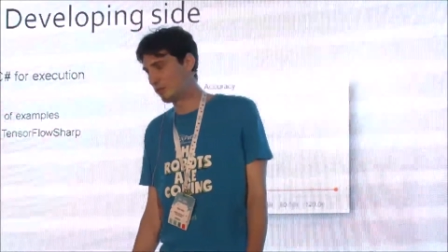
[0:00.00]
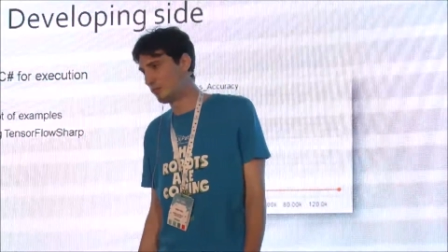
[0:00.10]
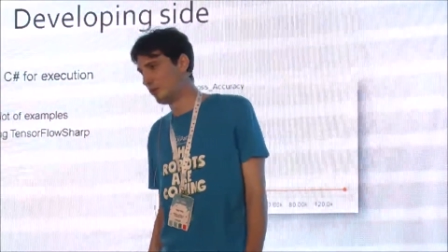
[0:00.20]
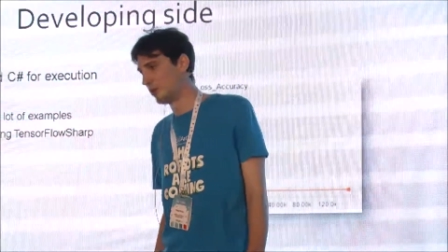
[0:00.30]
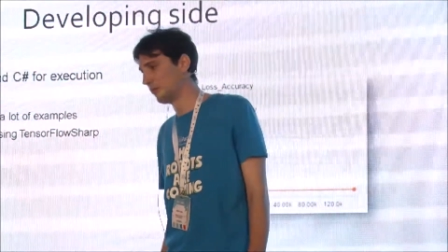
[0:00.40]

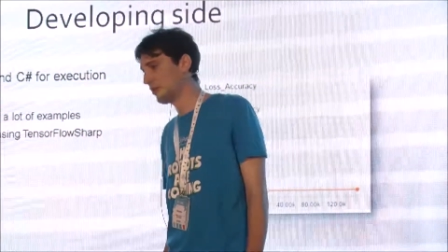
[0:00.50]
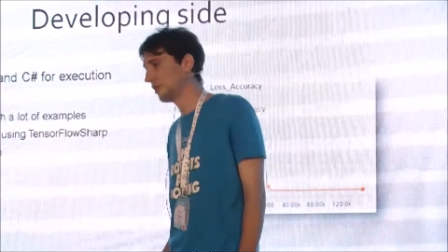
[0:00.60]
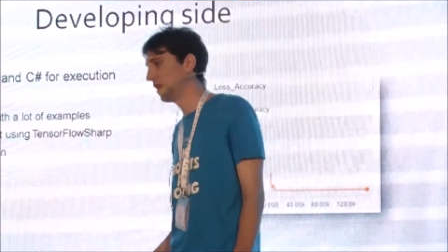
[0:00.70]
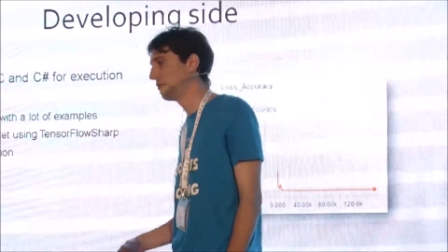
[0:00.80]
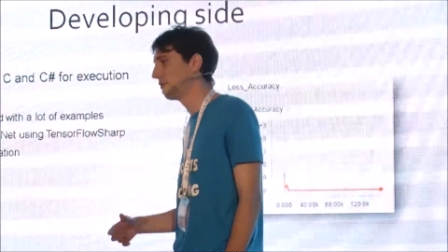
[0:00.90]
board, which
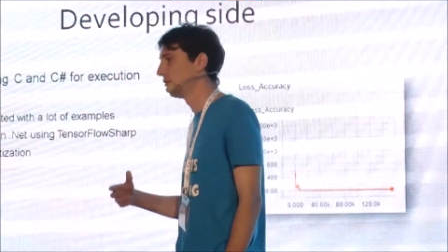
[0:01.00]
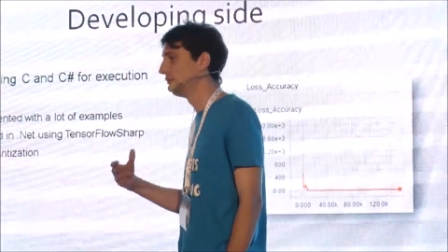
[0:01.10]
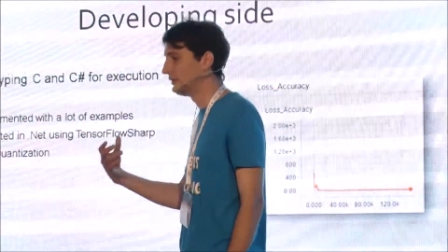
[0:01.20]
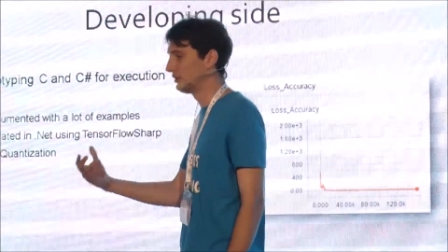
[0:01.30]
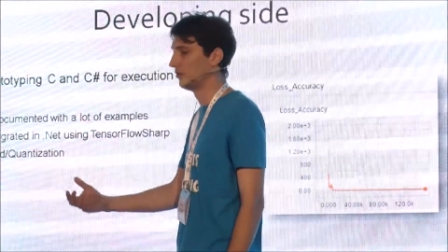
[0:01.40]
allows you to
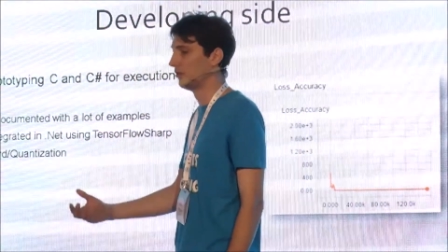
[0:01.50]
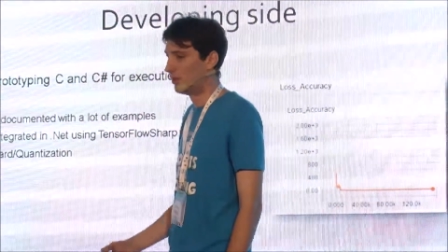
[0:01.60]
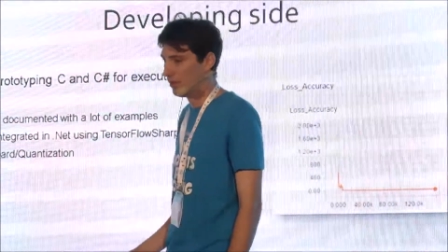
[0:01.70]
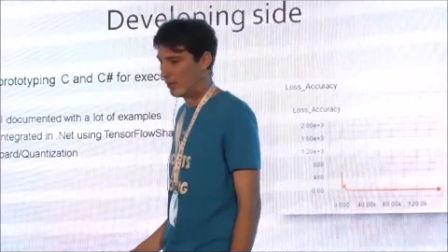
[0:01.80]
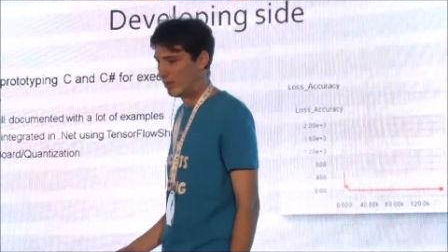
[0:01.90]
view
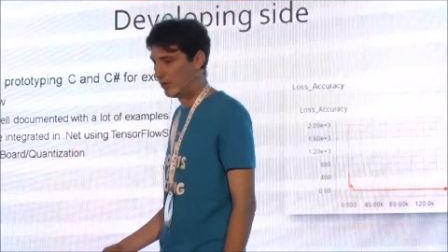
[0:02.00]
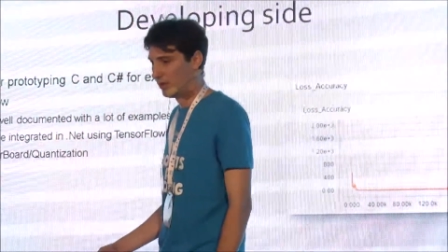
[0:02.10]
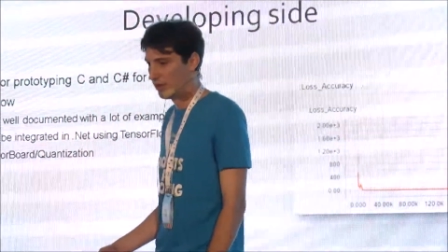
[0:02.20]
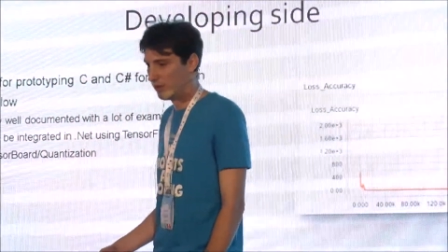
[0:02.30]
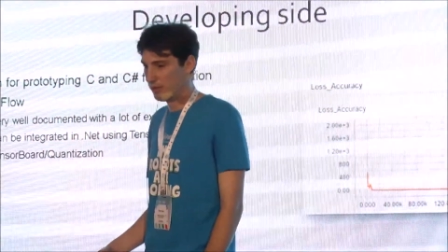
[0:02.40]

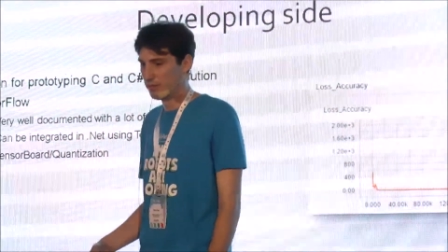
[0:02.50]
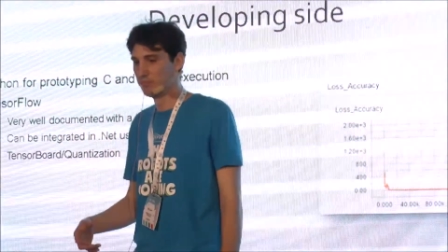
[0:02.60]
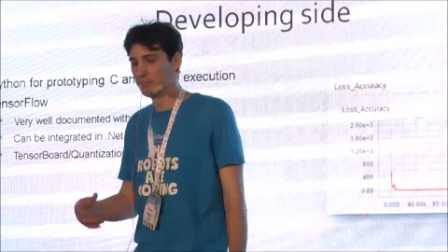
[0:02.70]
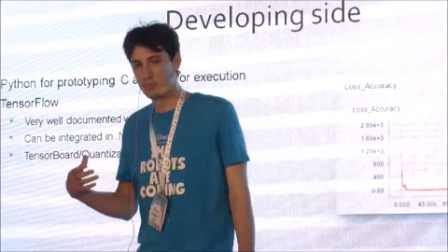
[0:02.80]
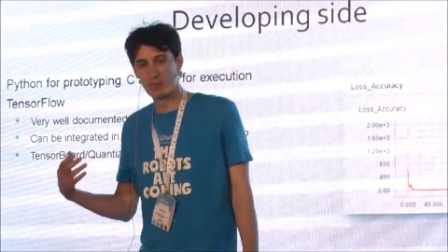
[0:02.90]

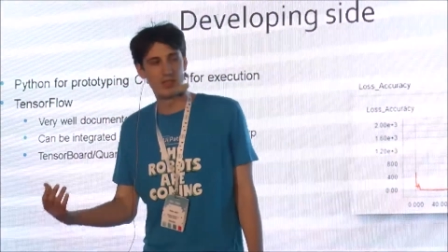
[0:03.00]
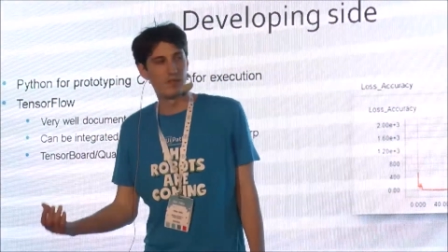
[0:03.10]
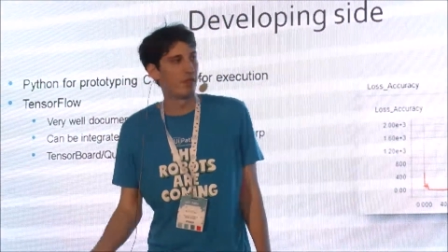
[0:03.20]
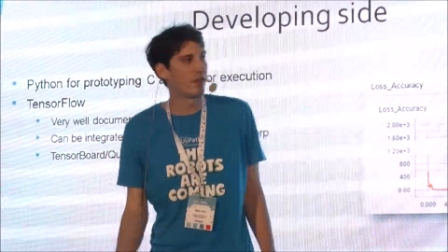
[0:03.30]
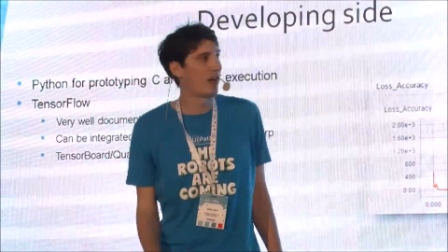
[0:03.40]

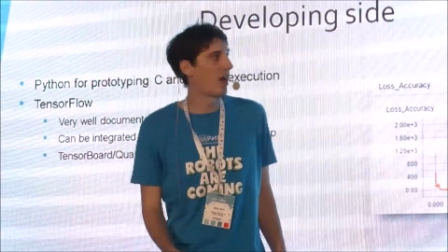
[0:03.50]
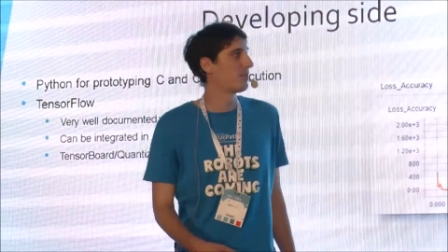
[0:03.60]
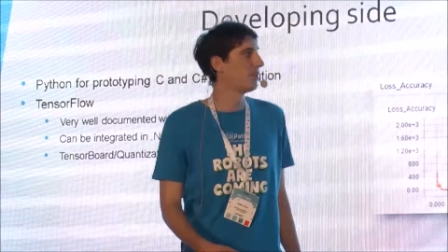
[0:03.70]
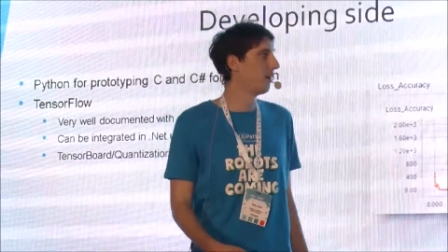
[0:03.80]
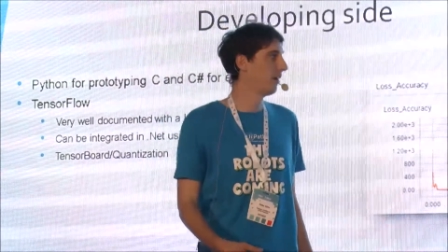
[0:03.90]
specific graphs.
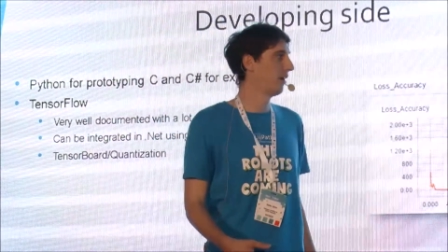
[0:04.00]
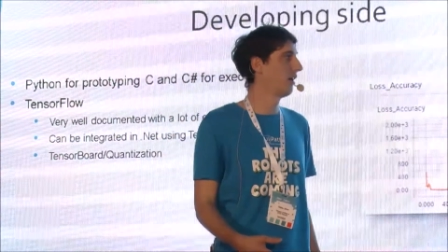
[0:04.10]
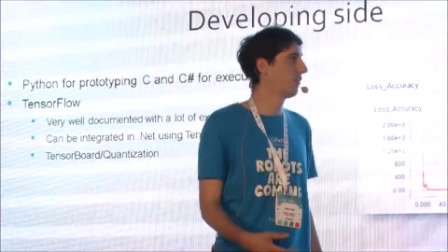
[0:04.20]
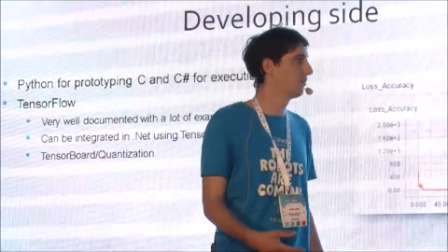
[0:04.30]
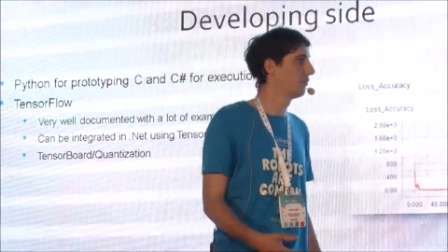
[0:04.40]

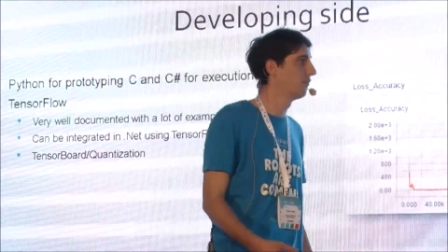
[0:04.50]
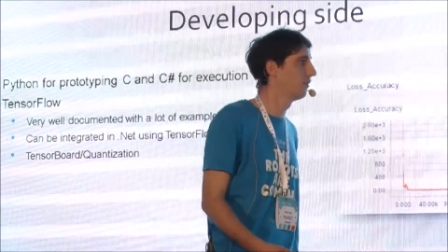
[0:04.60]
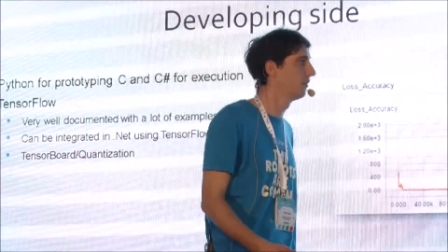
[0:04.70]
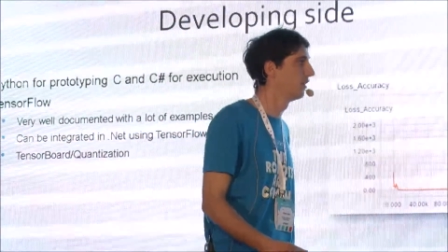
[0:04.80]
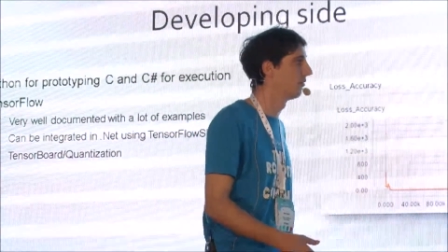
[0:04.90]
Allows you to view
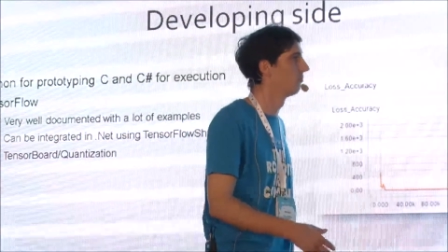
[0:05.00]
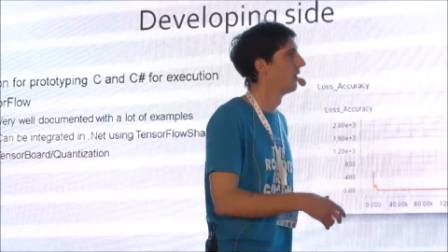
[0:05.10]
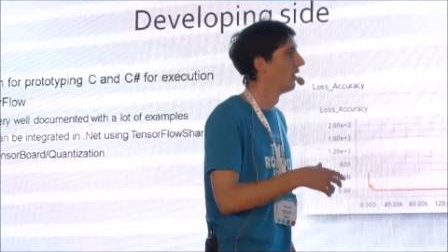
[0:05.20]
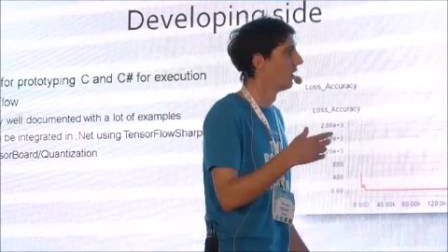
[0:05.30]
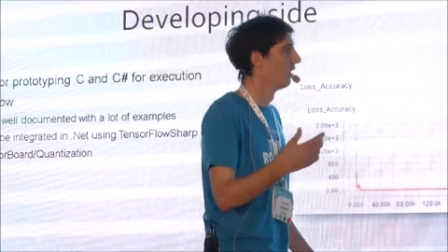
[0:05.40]
the
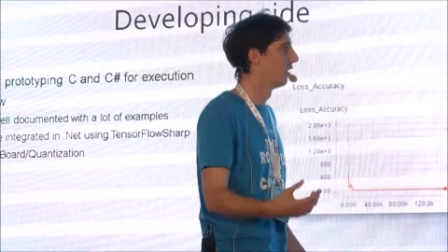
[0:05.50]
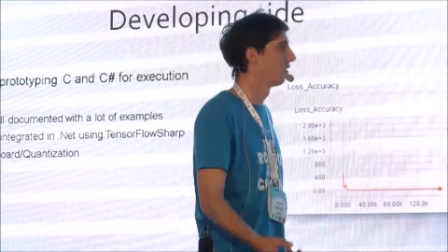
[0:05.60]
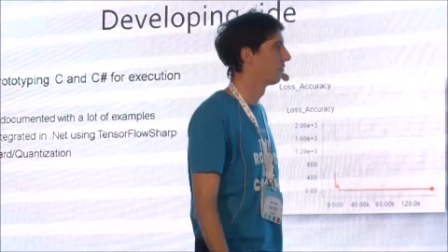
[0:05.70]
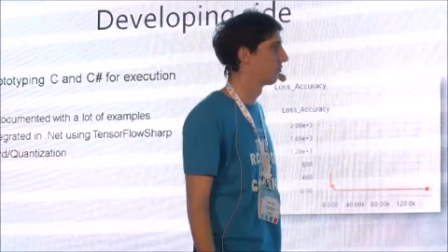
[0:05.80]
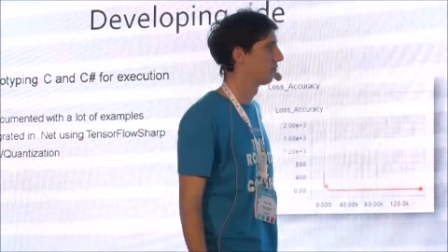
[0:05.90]

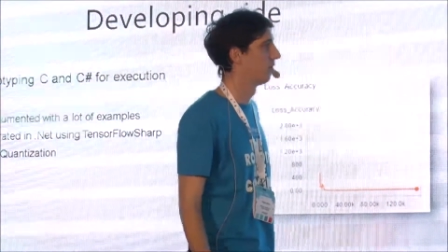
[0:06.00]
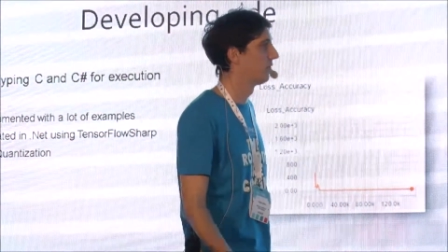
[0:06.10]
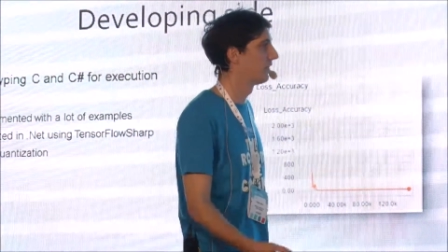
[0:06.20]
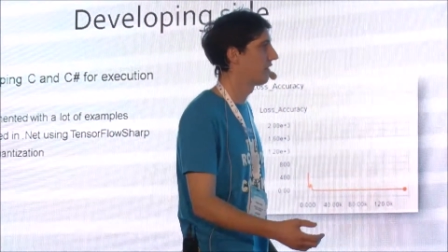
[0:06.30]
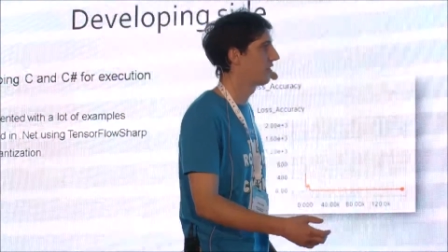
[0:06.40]

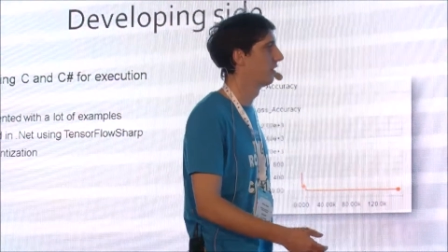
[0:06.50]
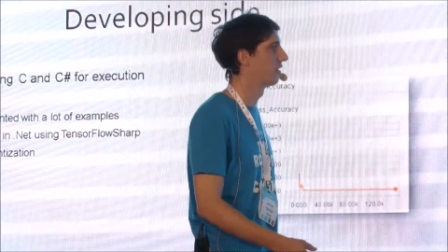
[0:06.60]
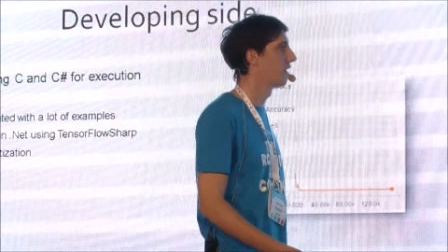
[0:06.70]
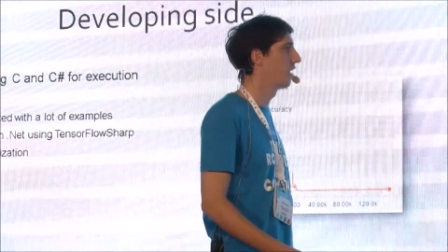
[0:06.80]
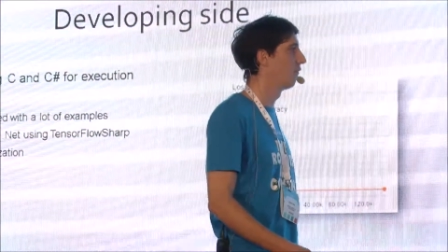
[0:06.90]
computational
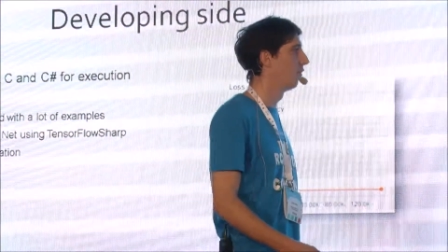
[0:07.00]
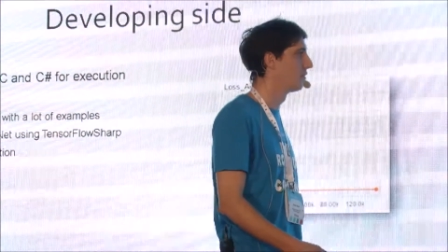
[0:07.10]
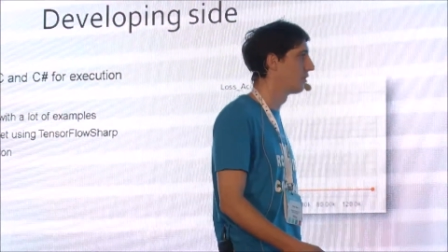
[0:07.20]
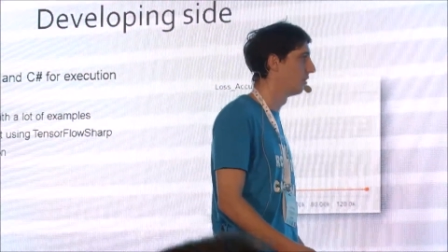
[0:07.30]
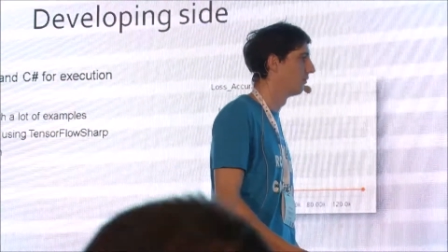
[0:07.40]
graph
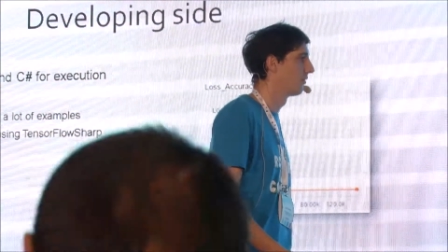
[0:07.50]
also.